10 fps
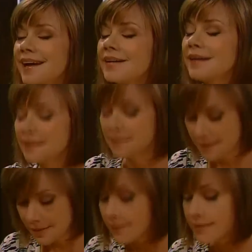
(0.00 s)
I, I
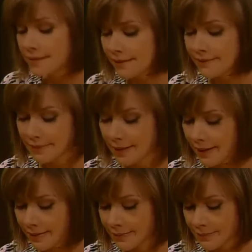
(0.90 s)
did love
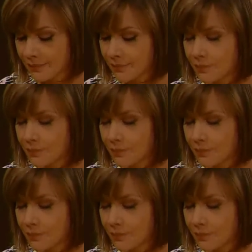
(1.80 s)
Adam.